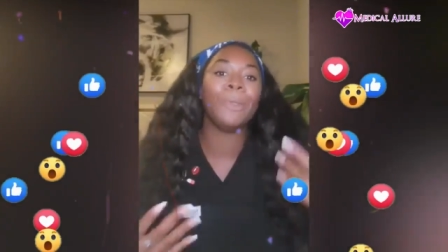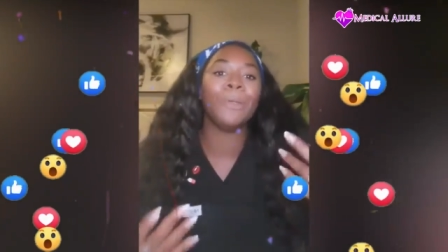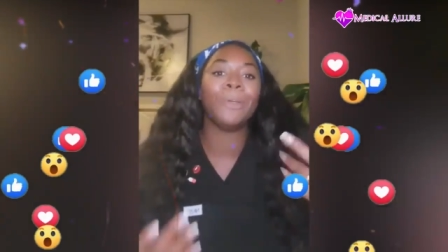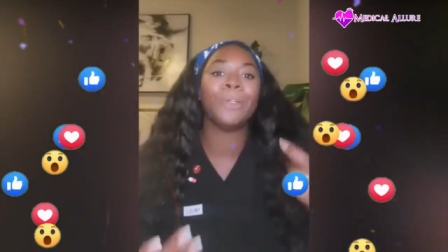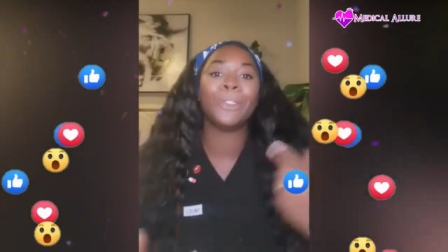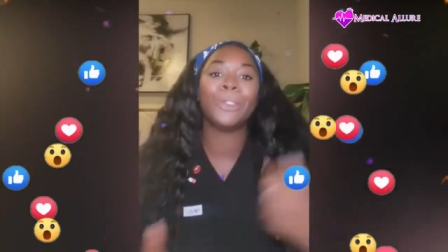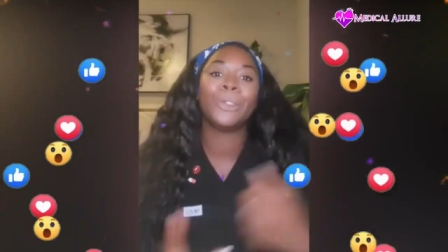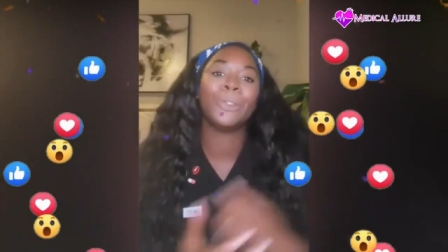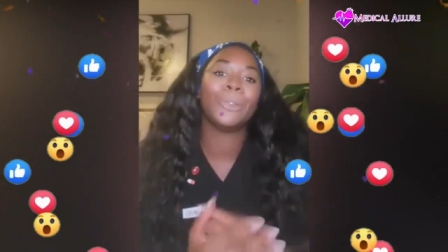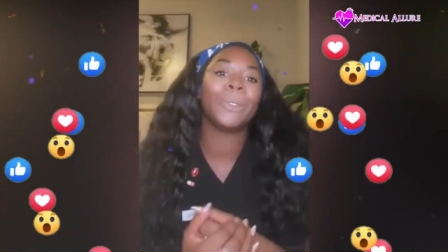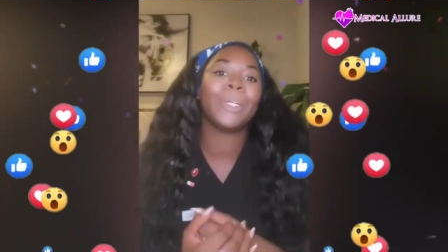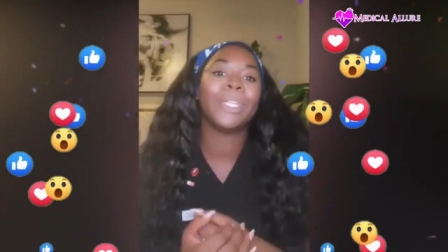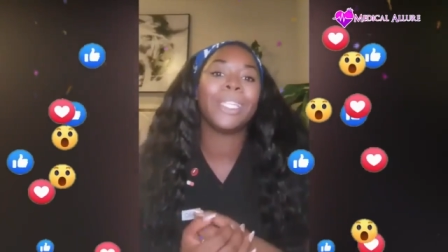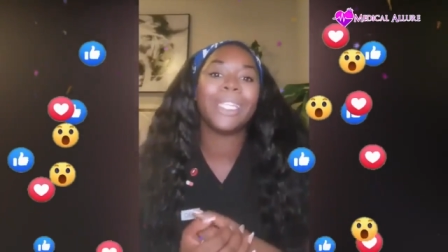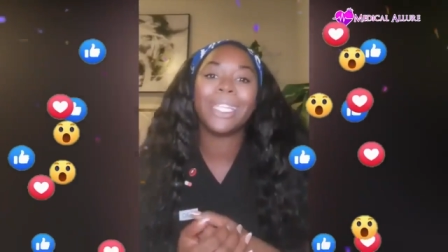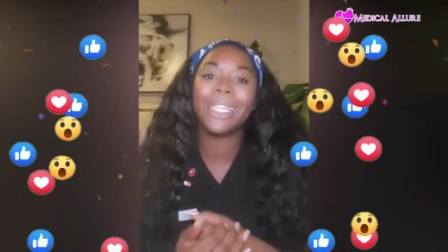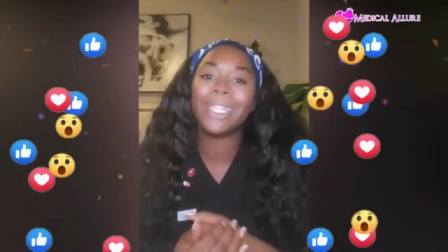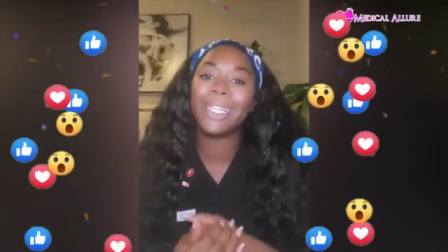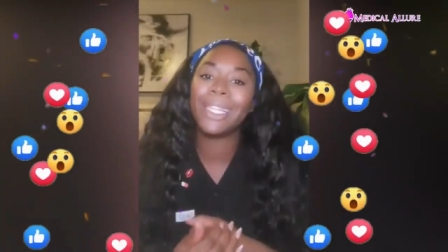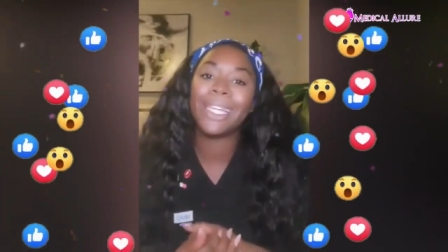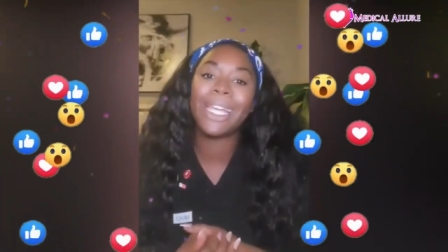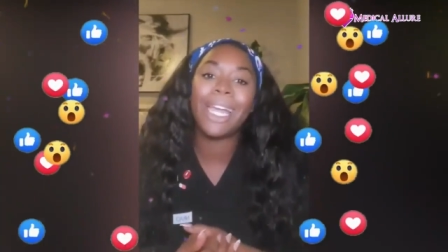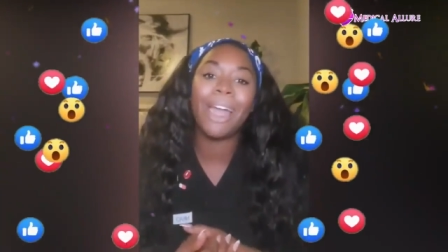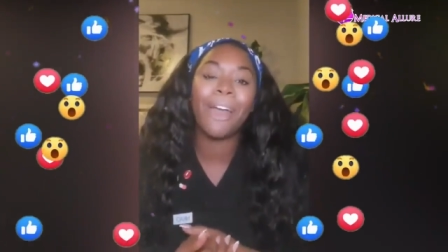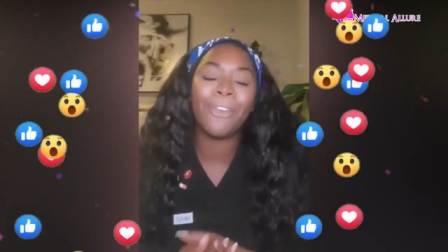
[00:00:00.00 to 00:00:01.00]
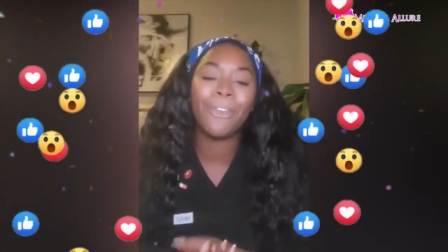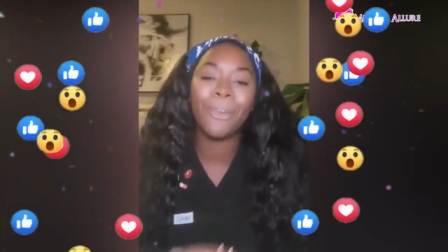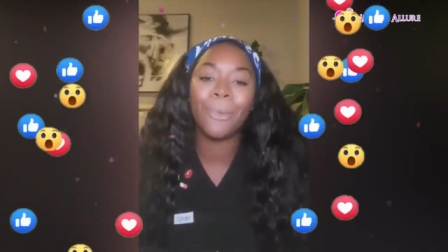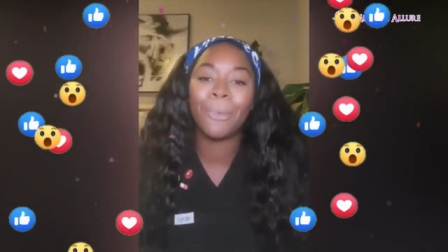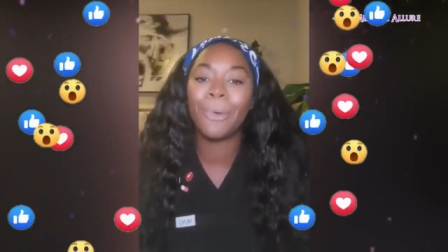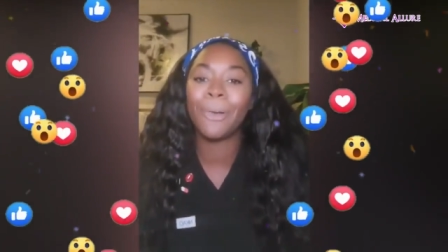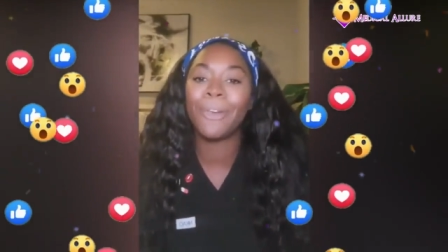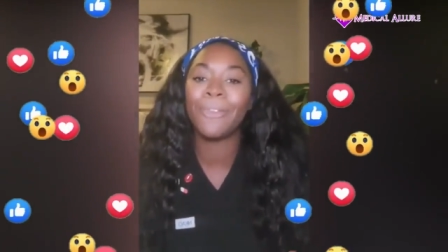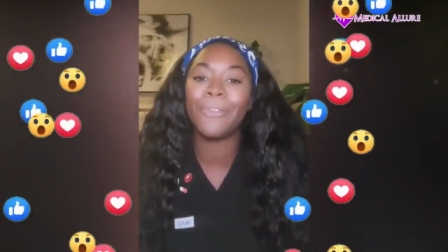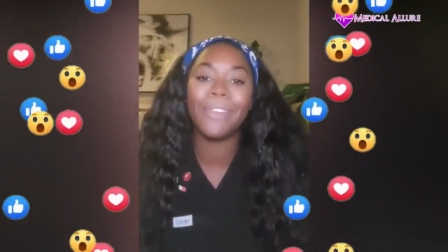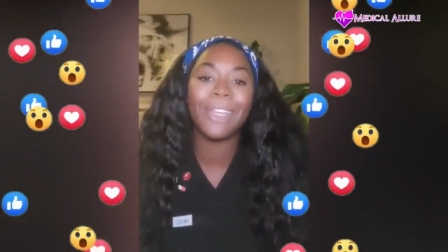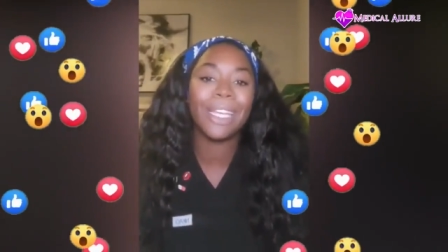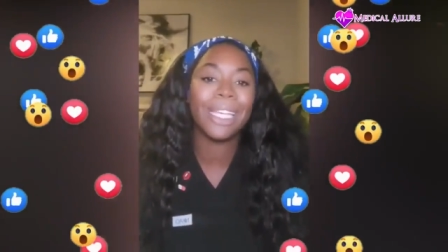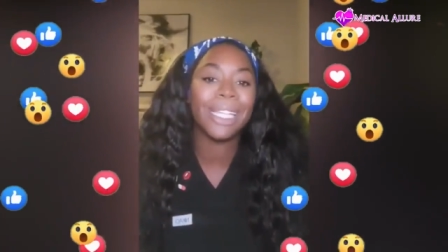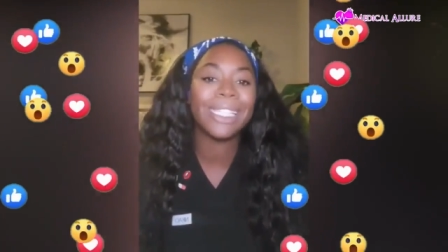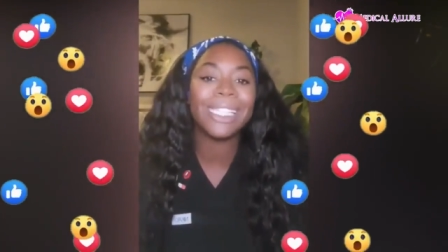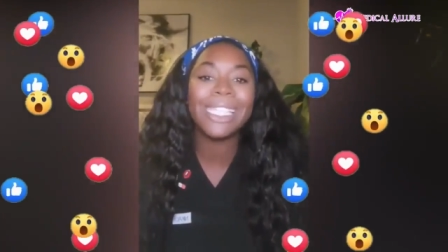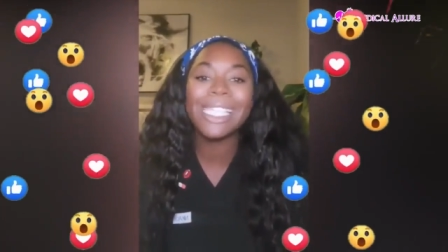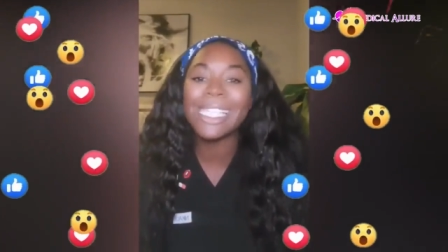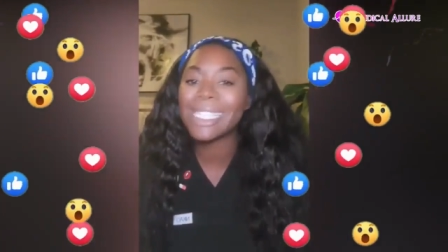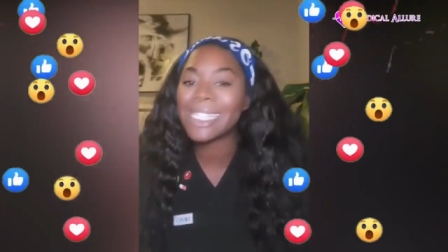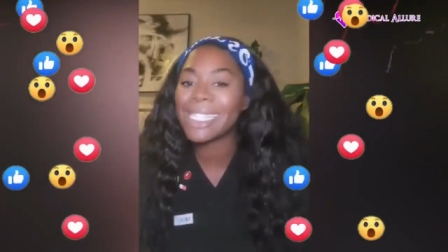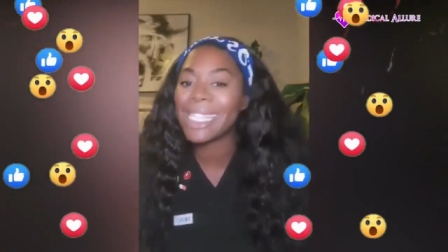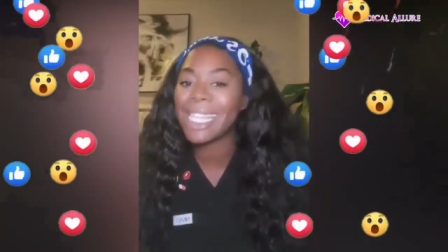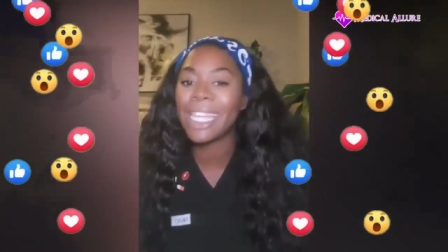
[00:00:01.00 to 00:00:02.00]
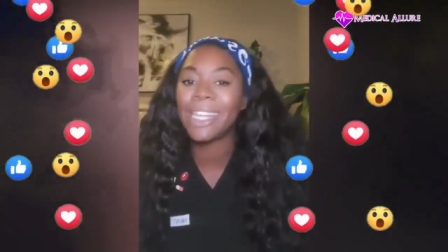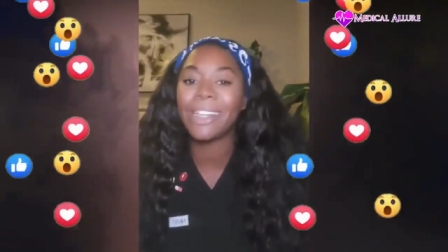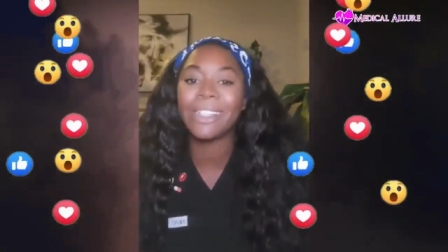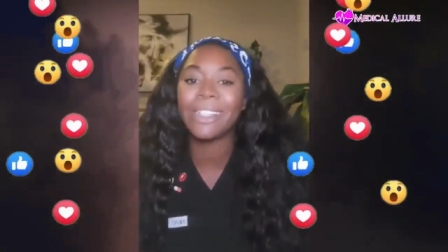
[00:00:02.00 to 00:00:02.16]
you enjoyed it. Look out for more vids because they're